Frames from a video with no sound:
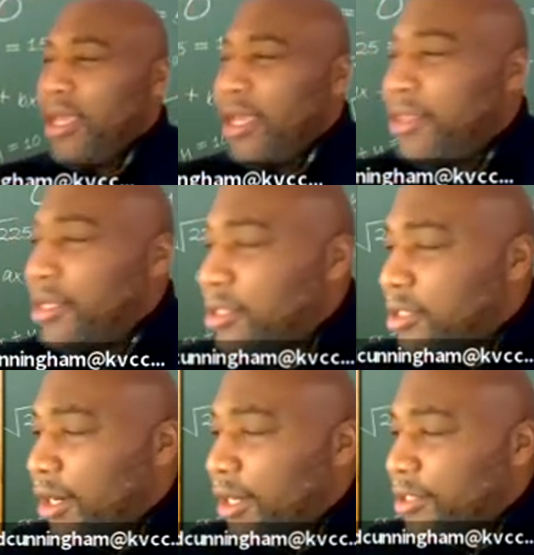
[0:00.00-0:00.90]
And this is
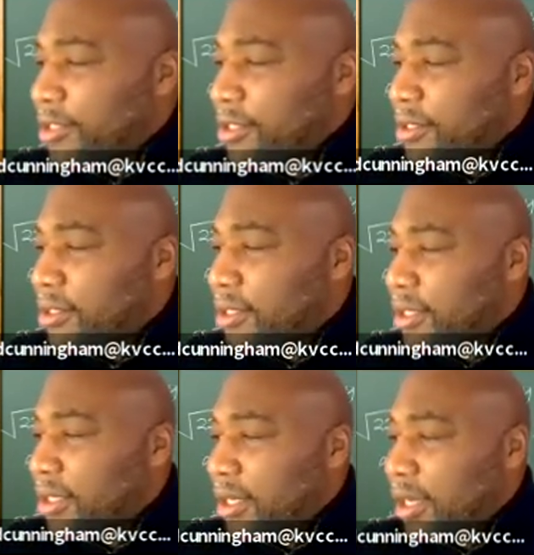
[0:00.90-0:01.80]
our inches.
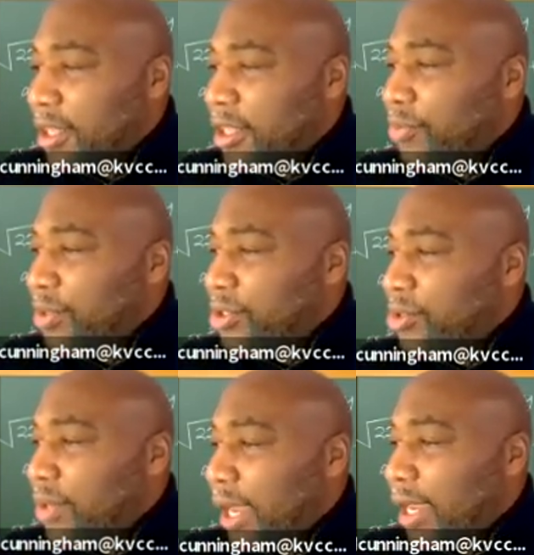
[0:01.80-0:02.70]
And then we
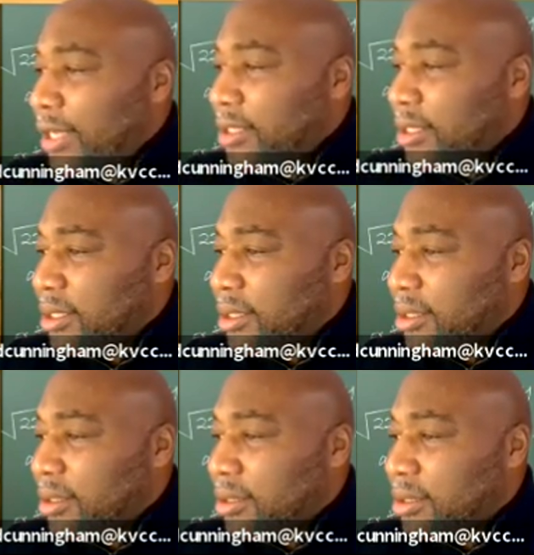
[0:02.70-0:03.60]
do 8
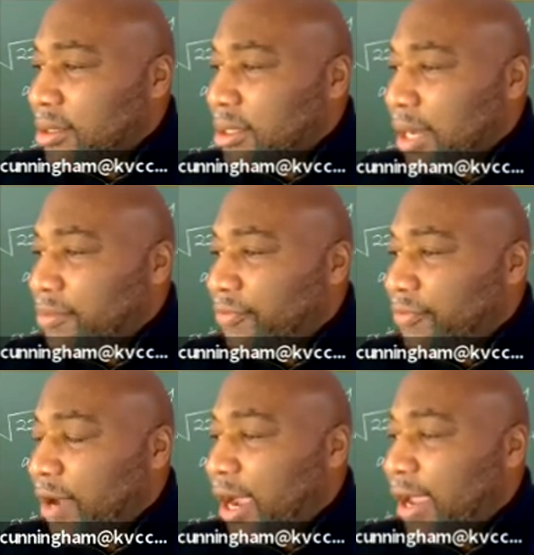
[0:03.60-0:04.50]
times
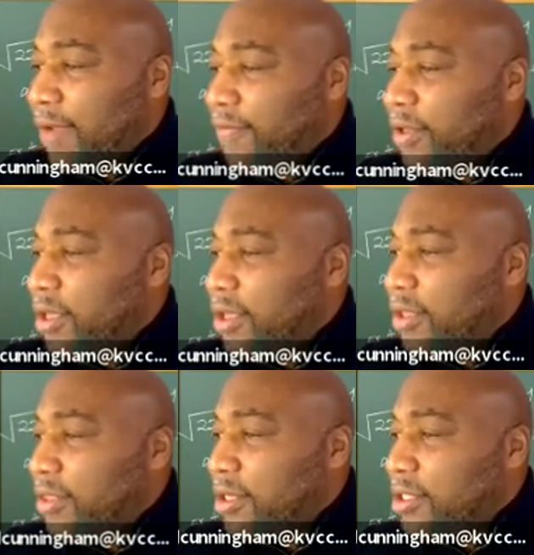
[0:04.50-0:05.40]
5.
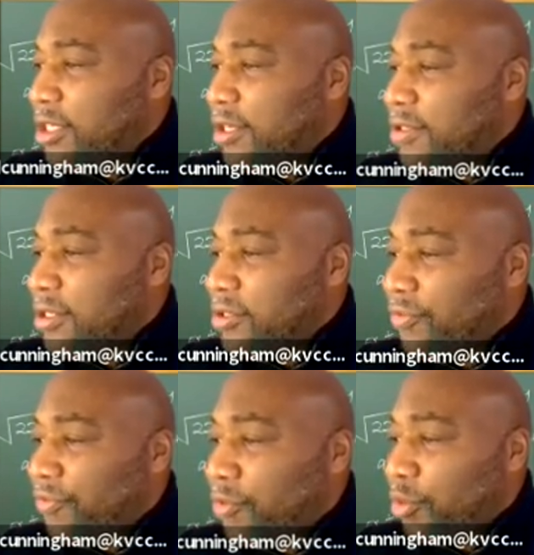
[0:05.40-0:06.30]
This gives us
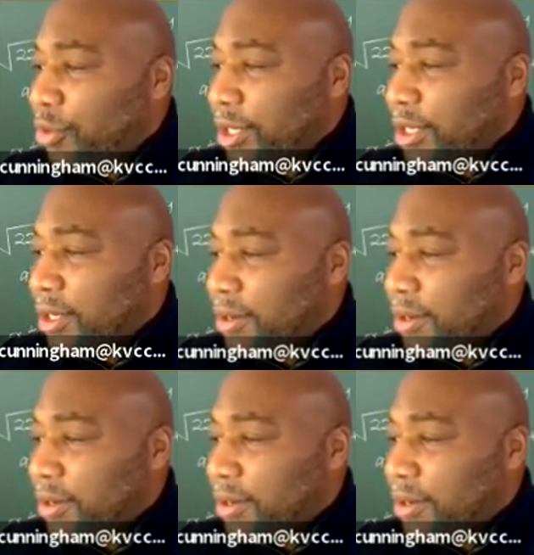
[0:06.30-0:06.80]
40.